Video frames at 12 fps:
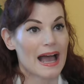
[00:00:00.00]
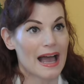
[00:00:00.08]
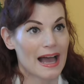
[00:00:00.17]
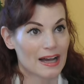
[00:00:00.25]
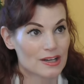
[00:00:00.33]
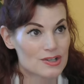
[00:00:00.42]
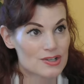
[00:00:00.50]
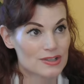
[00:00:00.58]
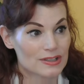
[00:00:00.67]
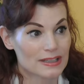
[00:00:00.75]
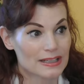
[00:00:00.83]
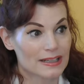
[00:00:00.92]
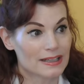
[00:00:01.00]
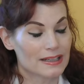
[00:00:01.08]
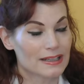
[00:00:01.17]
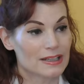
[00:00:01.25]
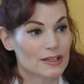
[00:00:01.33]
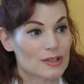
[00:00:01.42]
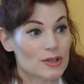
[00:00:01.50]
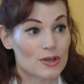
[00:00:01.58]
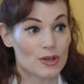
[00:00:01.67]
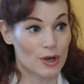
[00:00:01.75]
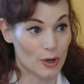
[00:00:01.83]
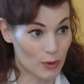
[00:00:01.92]
Actually,
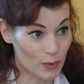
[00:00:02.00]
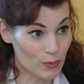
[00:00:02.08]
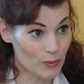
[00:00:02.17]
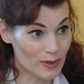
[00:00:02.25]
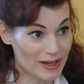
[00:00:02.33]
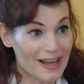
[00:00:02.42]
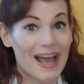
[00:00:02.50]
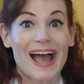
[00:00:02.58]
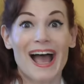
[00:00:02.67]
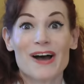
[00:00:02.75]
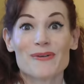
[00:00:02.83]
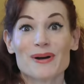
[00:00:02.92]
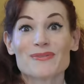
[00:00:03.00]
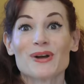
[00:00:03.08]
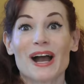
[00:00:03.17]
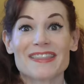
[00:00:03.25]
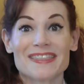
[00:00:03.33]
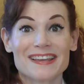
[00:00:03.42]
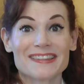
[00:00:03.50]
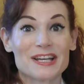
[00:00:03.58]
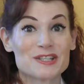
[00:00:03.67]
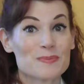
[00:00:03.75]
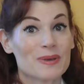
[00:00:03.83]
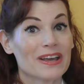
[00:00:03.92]
no. However, I think
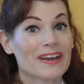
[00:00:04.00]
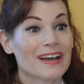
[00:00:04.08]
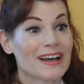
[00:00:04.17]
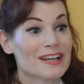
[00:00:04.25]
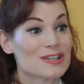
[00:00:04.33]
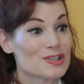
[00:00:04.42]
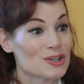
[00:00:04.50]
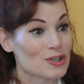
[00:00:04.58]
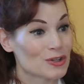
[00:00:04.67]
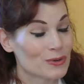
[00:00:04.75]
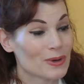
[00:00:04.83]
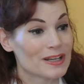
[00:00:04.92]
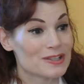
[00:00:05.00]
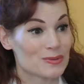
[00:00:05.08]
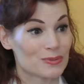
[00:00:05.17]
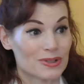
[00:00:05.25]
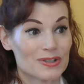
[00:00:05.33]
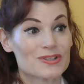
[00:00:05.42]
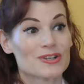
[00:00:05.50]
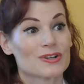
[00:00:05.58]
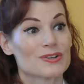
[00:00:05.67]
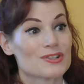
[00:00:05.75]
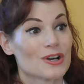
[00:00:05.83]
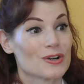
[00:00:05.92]
that's because you as
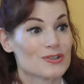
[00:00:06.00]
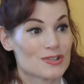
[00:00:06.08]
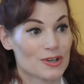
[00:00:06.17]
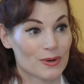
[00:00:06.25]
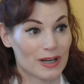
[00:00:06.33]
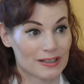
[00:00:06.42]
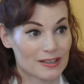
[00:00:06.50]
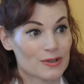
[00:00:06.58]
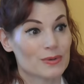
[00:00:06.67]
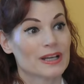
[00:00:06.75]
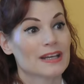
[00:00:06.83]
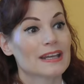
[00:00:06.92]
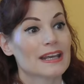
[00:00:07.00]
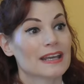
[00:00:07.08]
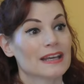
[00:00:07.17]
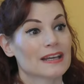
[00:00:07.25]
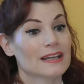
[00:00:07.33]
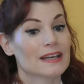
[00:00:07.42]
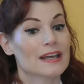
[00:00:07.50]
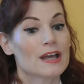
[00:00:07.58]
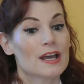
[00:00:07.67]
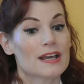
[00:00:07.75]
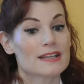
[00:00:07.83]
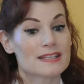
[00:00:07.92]
realtors are so eloquent in
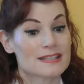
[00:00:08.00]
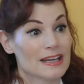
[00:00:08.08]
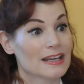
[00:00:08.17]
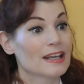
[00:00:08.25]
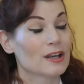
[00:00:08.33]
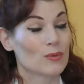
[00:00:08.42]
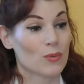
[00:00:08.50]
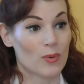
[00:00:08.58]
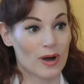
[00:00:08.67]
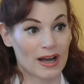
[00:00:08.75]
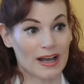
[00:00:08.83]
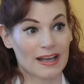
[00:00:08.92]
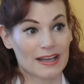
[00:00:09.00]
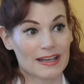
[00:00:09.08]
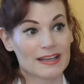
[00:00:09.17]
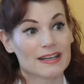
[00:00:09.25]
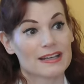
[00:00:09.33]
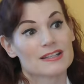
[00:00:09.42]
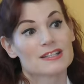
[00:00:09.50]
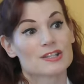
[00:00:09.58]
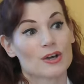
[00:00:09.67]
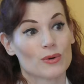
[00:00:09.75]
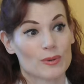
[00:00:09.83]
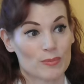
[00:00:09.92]
stating why it is
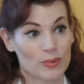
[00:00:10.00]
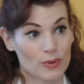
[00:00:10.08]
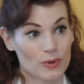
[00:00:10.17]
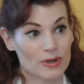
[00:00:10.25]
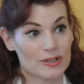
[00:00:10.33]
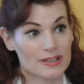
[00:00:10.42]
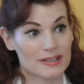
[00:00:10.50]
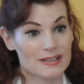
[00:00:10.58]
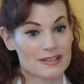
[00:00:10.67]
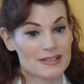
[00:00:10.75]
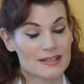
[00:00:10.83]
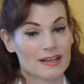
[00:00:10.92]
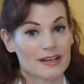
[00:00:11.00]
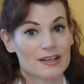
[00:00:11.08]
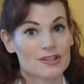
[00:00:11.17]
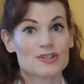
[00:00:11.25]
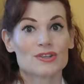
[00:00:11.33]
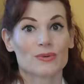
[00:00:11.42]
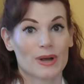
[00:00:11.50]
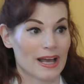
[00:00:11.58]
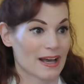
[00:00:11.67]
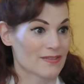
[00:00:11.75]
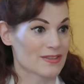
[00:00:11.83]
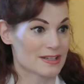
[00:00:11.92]
so important to
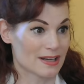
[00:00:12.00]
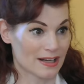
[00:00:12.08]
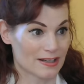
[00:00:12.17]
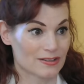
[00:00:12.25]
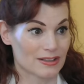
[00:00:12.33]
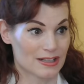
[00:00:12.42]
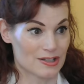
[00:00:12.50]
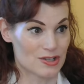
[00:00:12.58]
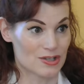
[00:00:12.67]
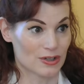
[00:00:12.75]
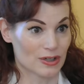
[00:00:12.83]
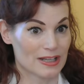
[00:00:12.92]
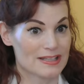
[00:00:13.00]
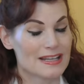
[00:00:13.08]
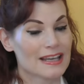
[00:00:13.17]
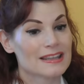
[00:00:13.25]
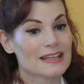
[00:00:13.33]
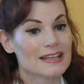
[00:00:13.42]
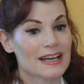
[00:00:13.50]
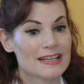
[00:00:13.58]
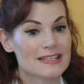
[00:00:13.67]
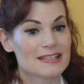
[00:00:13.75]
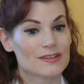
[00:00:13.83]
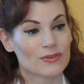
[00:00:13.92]
have the title insurance. And the
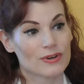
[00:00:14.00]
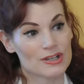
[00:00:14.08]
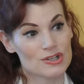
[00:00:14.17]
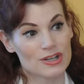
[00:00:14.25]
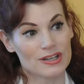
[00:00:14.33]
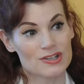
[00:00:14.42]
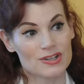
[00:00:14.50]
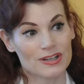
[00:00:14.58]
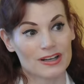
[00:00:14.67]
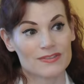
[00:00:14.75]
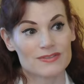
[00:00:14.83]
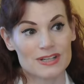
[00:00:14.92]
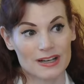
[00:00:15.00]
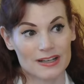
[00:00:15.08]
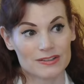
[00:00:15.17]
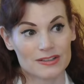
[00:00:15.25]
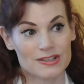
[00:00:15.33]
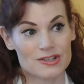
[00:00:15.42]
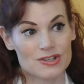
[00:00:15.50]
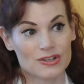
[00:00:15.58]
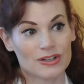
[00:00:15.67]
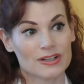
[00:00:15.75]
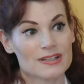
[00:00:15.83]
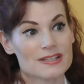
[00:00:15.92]
nice differentiation of title
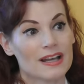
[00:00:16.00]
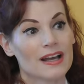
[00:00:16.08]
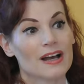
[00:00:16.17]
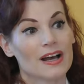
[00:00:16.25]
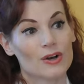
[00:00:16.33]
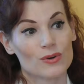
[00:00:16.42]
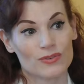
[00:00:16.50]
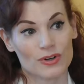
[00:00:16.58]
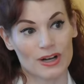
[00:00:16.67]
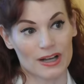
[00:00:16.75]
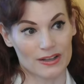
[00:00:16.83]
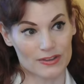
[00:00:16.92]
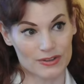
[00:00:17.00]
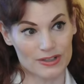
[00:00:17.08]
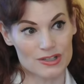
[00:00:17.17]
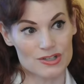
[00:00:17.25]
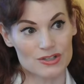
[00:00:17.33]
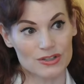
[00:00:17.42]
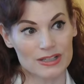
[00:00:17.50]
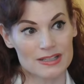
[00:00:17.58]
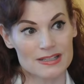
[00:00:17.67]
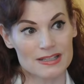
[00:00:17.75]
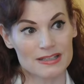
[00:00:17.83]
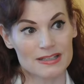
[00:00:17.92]
insurance over other
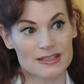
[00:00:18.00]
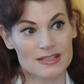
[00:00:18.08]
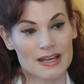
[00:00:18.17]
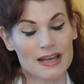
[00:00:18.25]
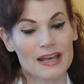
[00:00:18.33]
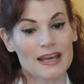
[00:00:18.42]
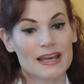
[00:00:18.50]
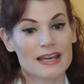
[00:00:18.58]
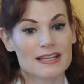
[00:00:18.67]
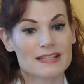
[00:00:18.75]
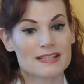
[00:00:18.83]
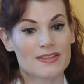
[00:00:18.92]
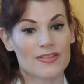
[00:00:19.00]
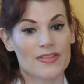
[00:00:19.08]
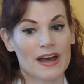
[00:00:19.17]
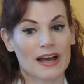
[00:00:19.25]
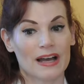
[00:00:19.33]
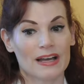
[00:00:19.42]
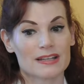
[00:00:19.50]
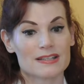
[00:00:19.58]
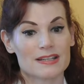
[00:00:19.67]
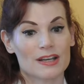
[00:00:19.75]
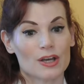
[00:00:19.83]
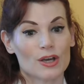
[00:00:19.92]
insurances is that